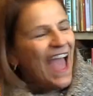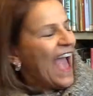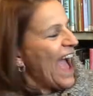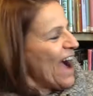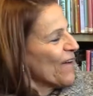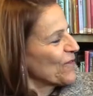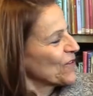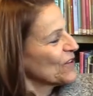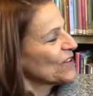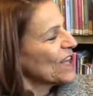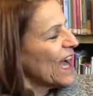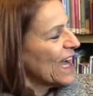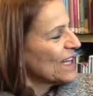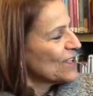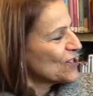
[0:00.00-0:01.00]
After
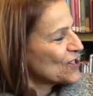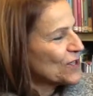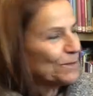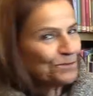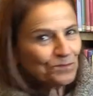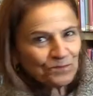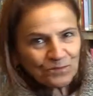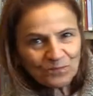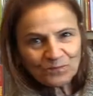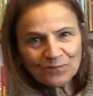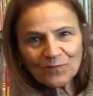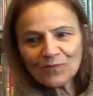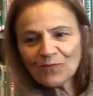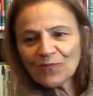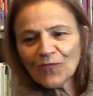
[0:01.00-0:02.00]
lunch,
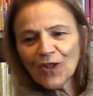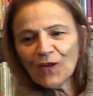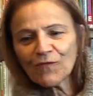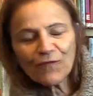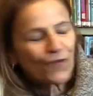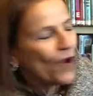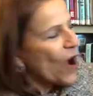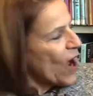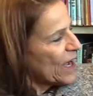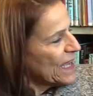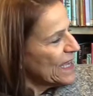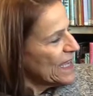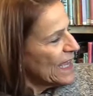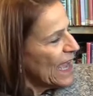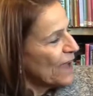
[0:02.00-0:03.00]

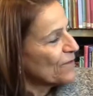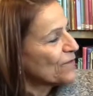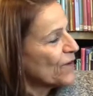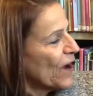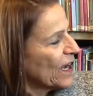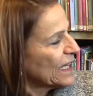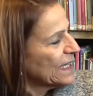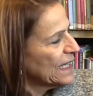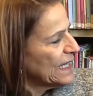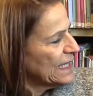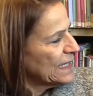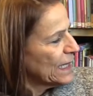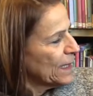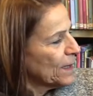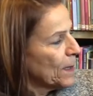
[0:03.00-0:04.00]
Froggy and
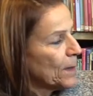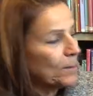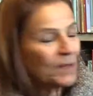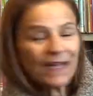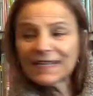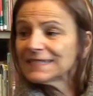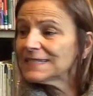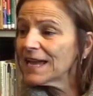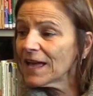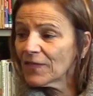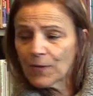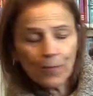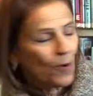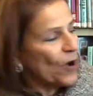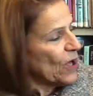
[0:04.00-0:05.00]
Frogilina played
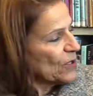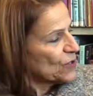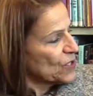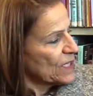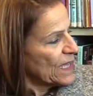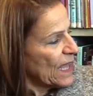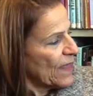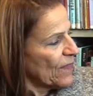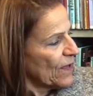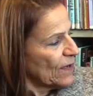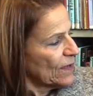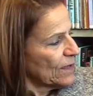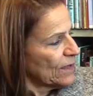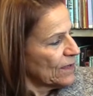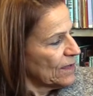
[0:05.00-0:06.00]
tetherball together.
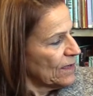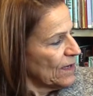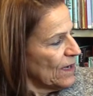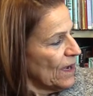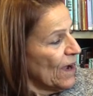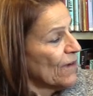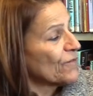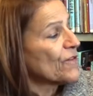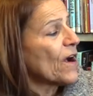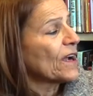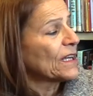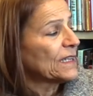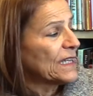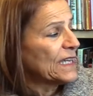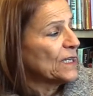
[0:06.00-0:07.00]

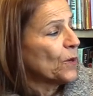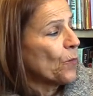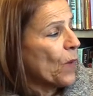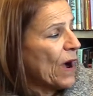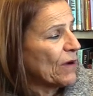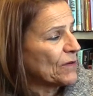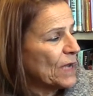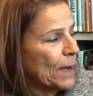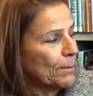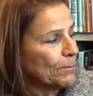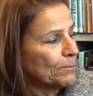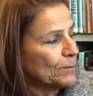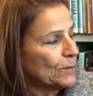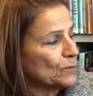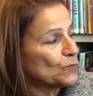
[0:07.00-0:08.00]
Frogilina wound up,
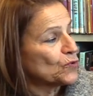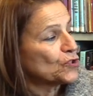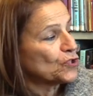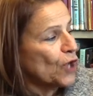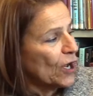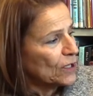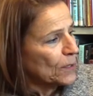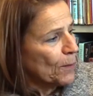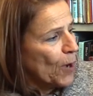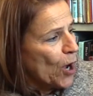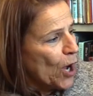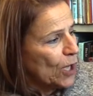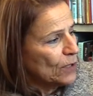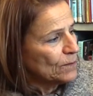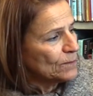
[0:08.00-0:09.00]
socked the
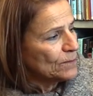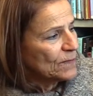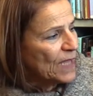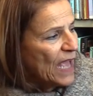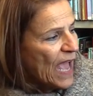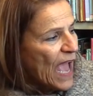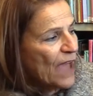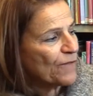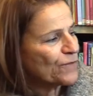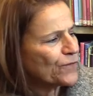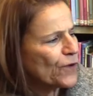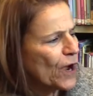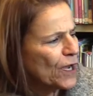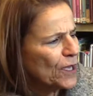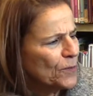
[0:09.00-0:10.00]
ball, and
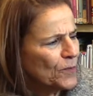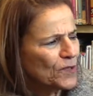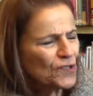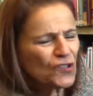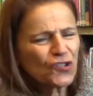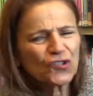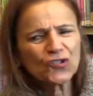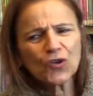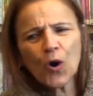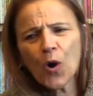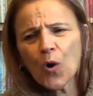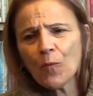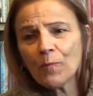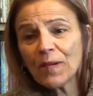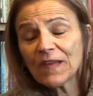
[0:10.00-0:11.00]
Froggy was
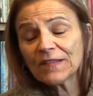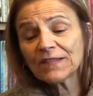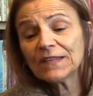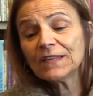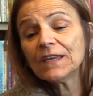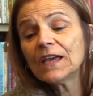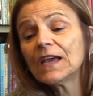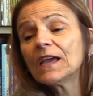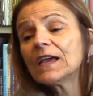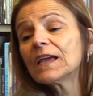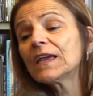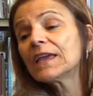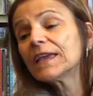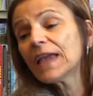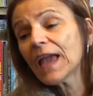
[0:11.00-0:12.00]
so busy
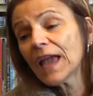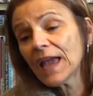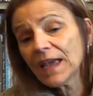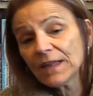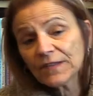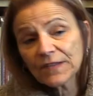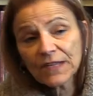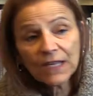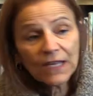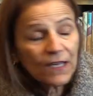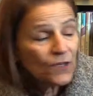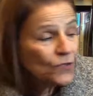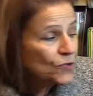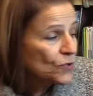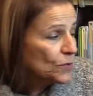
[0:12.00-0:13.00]
gazing
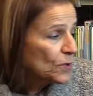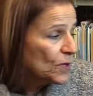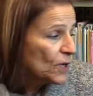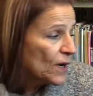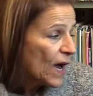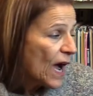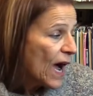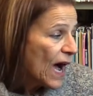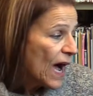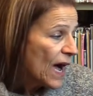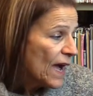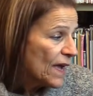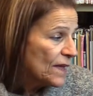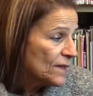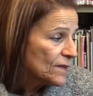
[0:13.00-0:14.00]
into her
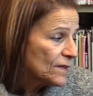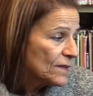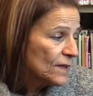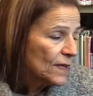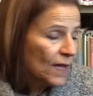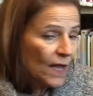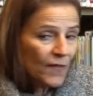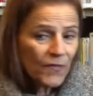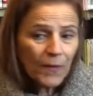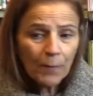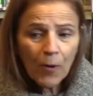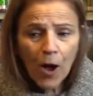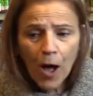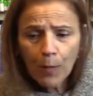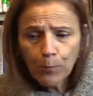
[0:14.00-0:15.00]
eyes. The
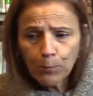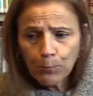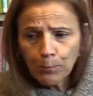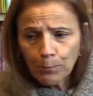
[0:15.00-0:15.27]
ball